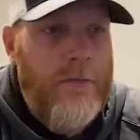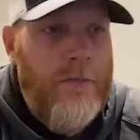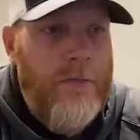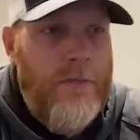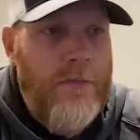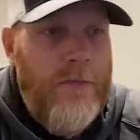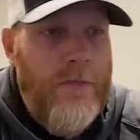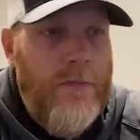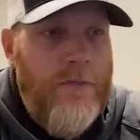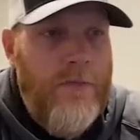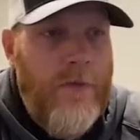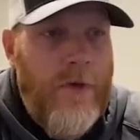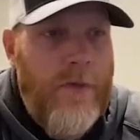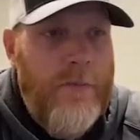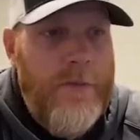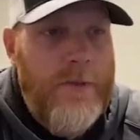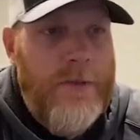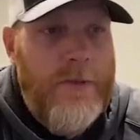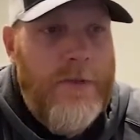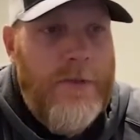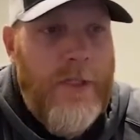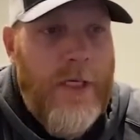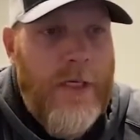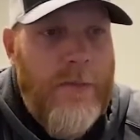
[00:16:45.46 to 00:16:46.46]
from the
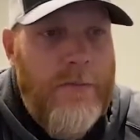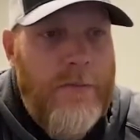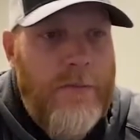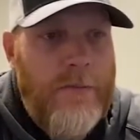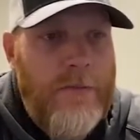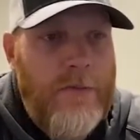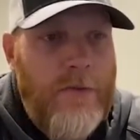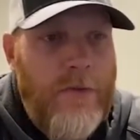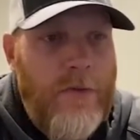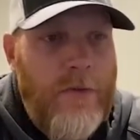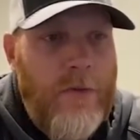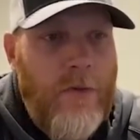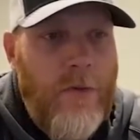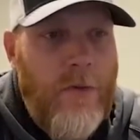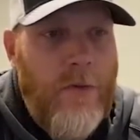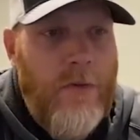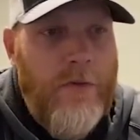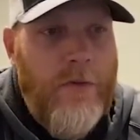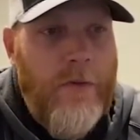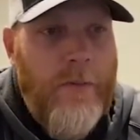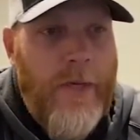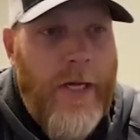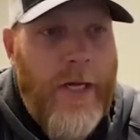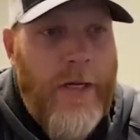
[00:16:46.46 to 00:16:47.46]
step to the corner of
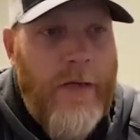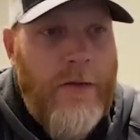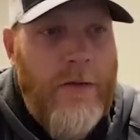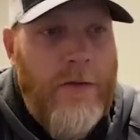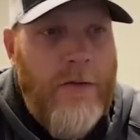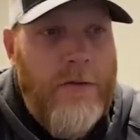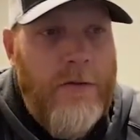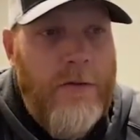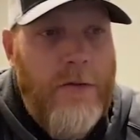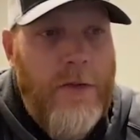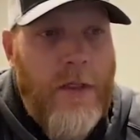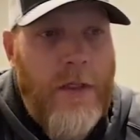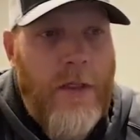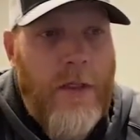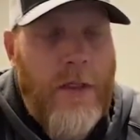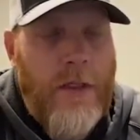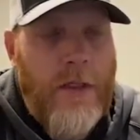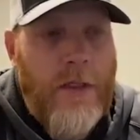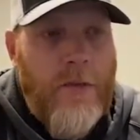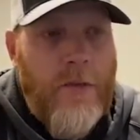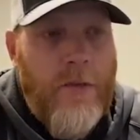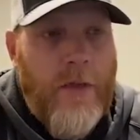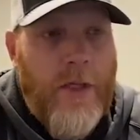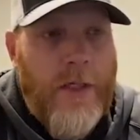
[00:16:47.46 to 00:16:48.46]
the patio.
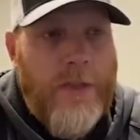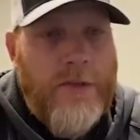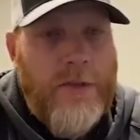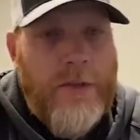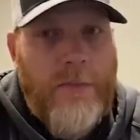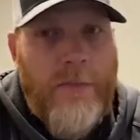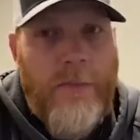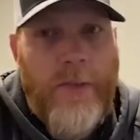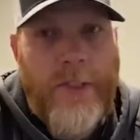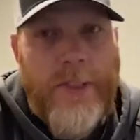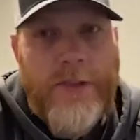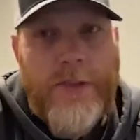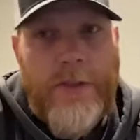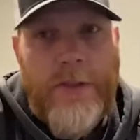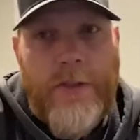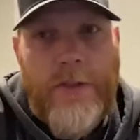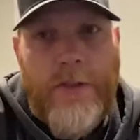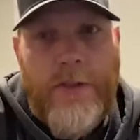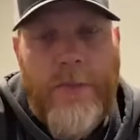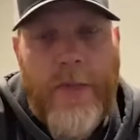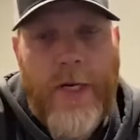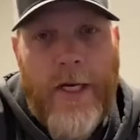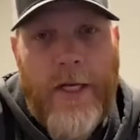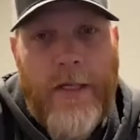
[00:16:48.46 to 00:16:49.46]
We're actually pitching this
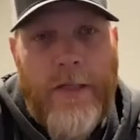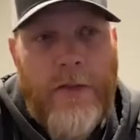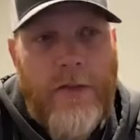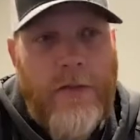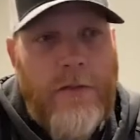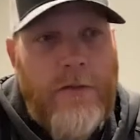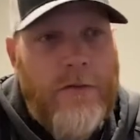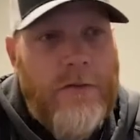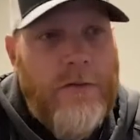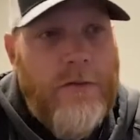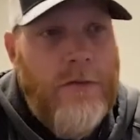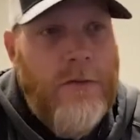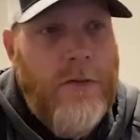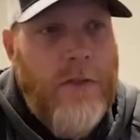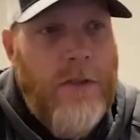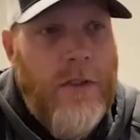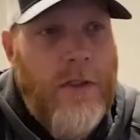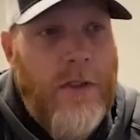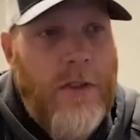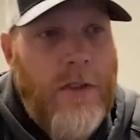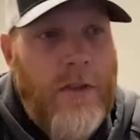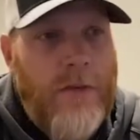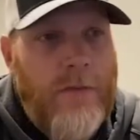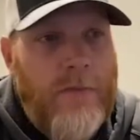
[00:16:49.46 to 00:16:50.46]
patio
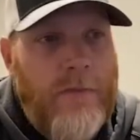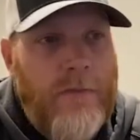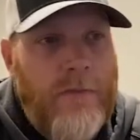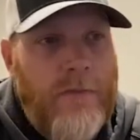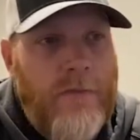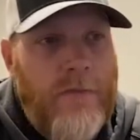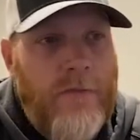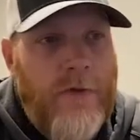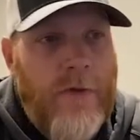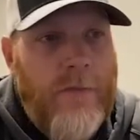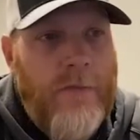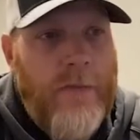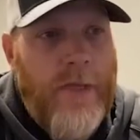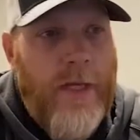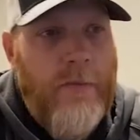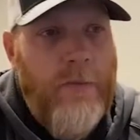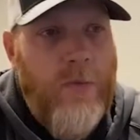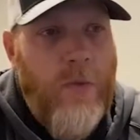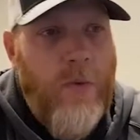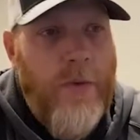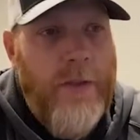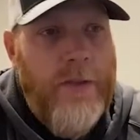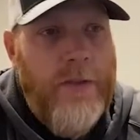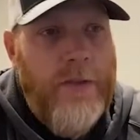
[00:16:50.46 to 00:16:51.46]
from that
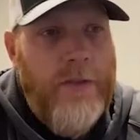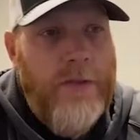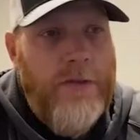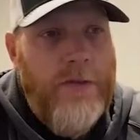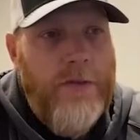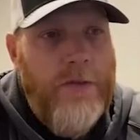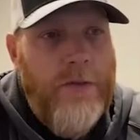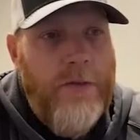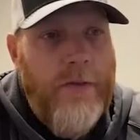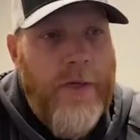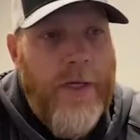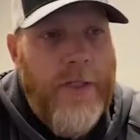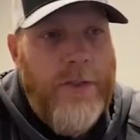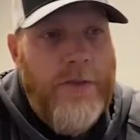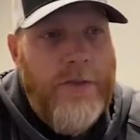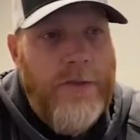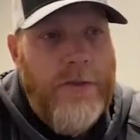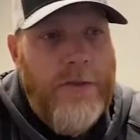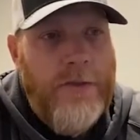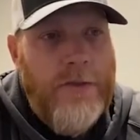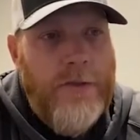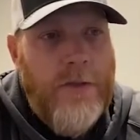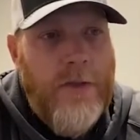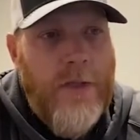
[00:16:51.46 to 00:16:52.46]
point in 2
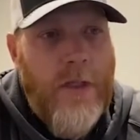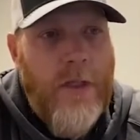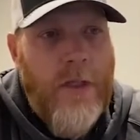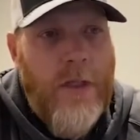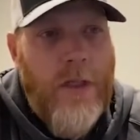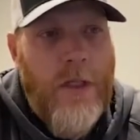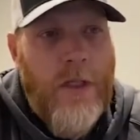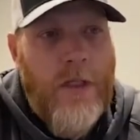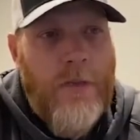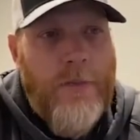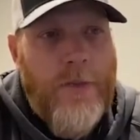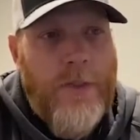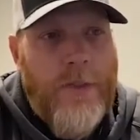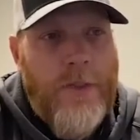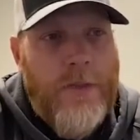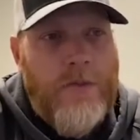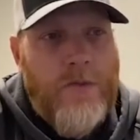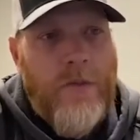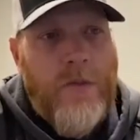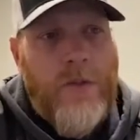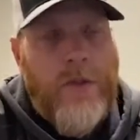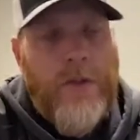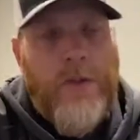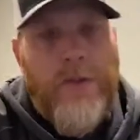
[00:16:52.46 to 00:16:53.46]
directions, because
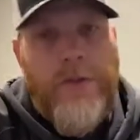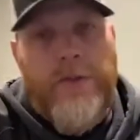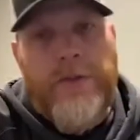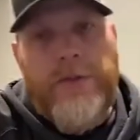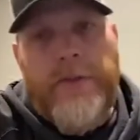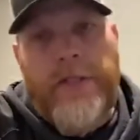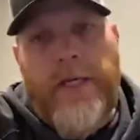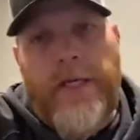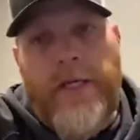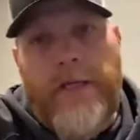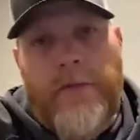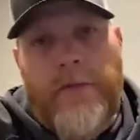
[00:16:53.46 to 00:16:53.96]
we're going to use a